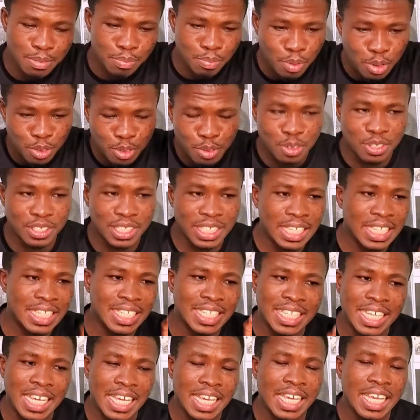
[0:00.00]
bonus
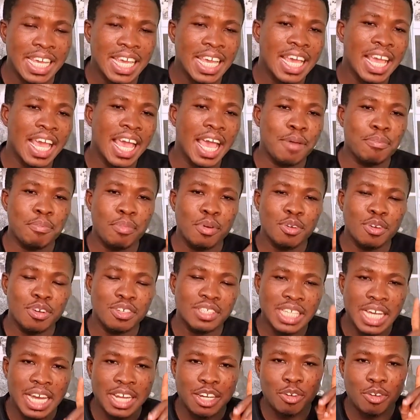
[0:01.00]
is key, and bonus can